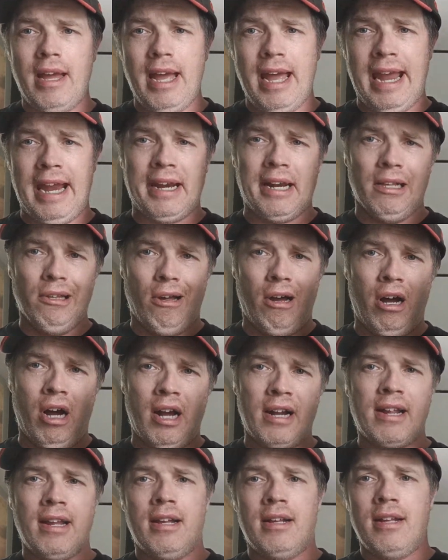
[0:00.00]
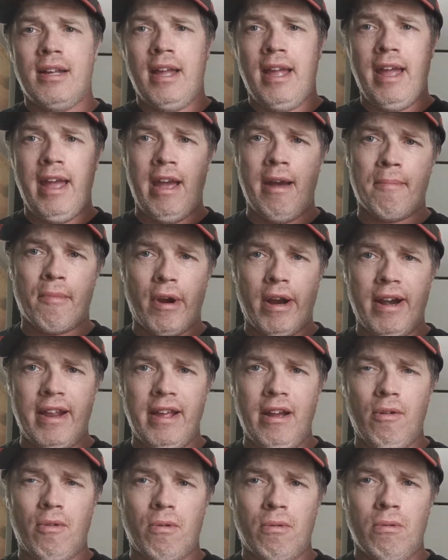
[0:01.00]
analog ham
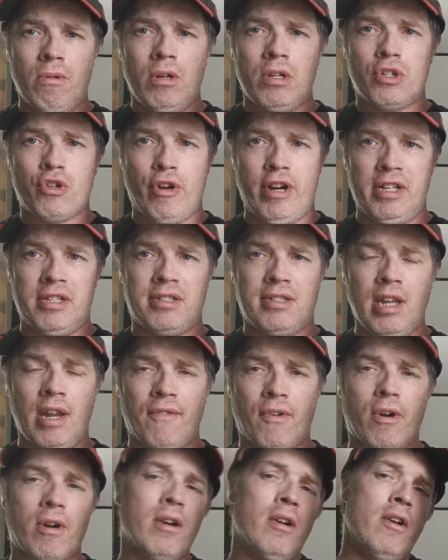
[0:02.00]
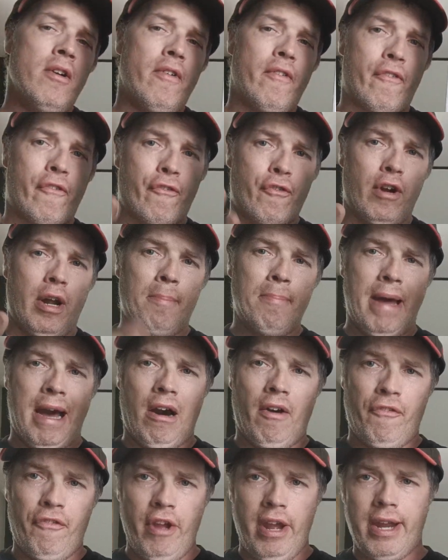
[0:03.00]
radio transceiver from
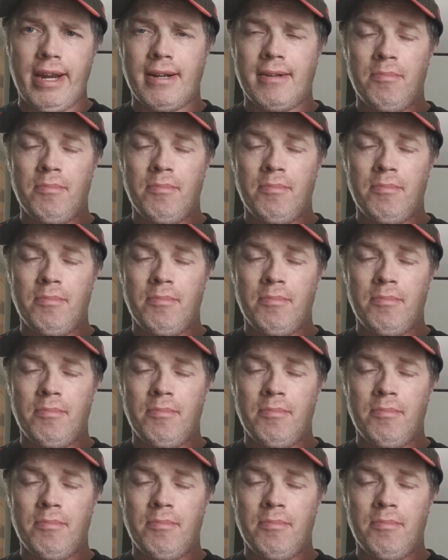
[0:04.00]
Baofeng.